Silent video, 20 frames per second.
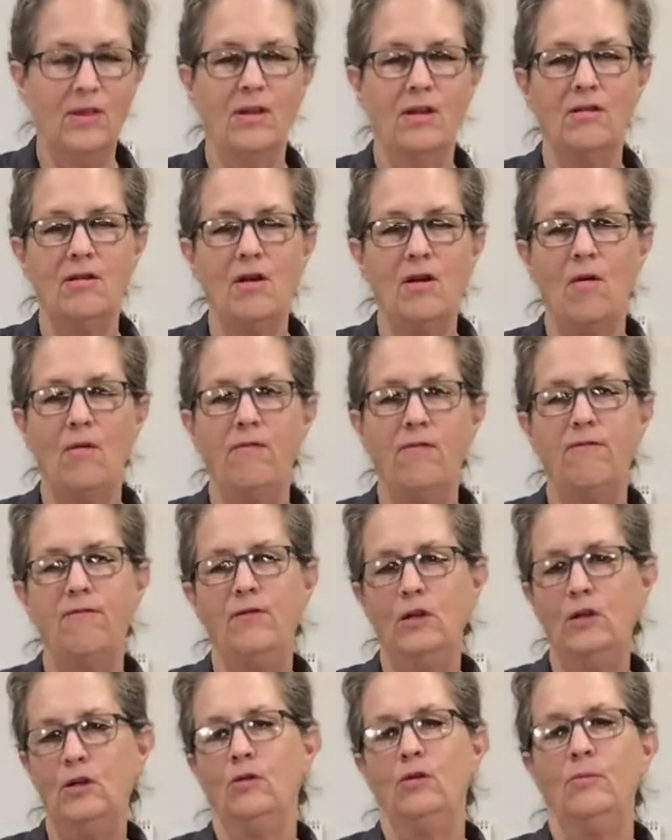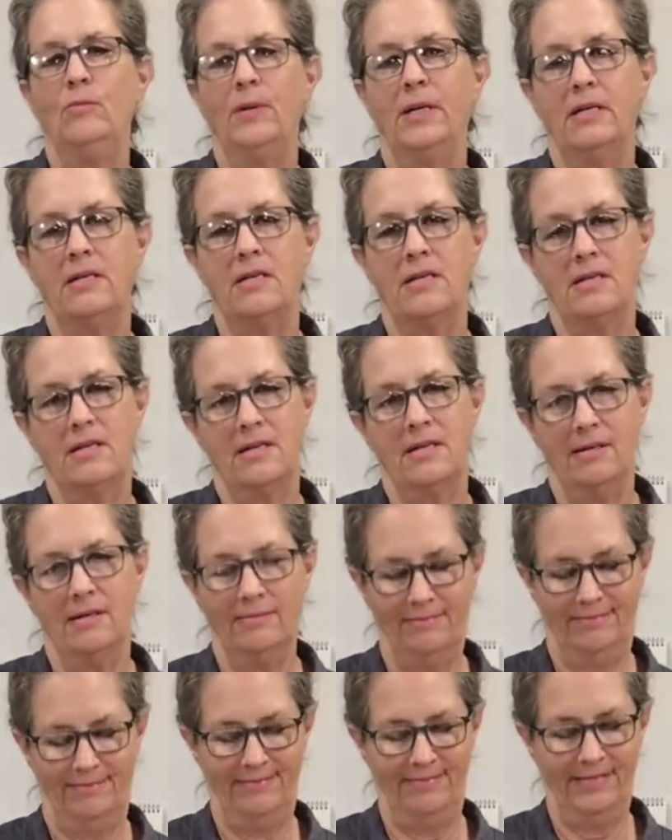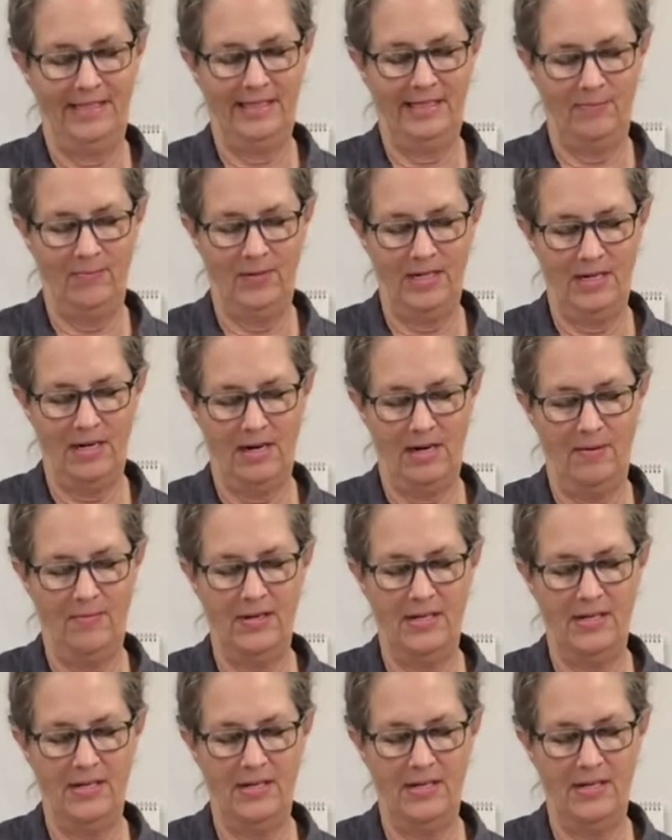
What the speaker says: no food, but sometimes